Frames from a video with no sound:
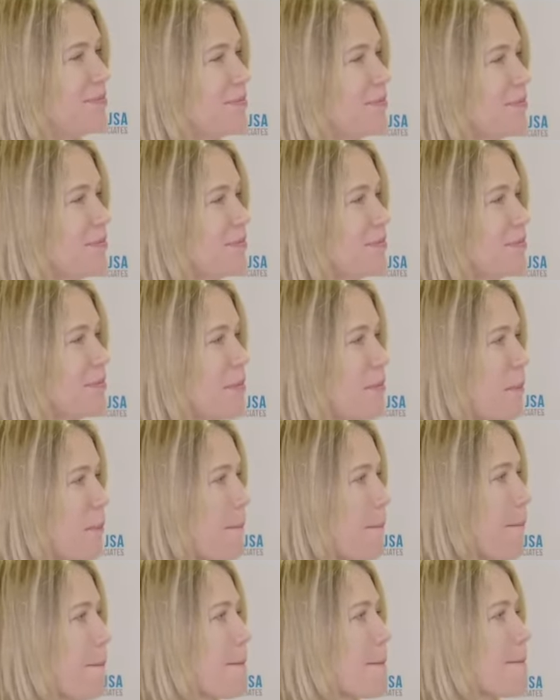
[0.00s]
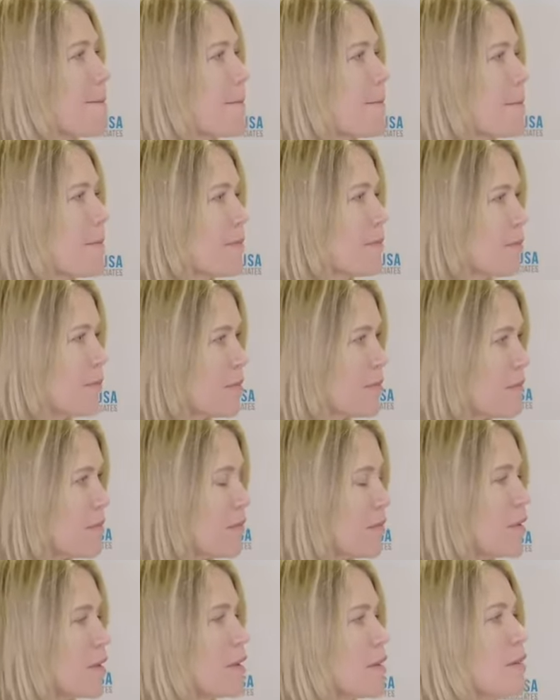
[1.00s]

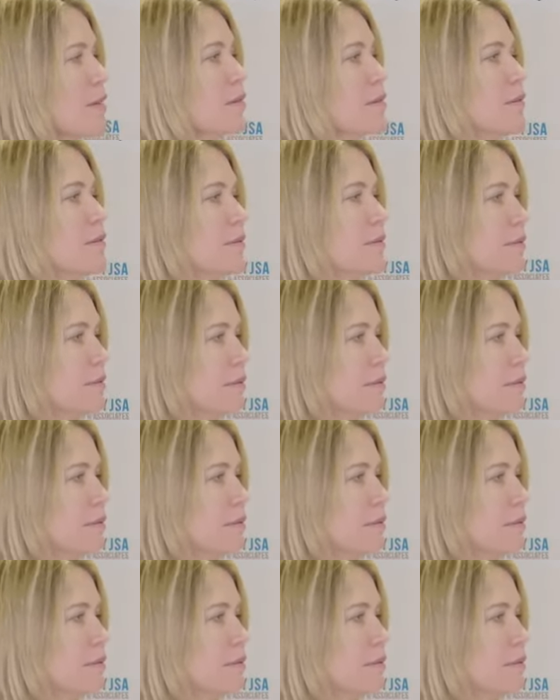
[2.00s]
This person isn't speaking.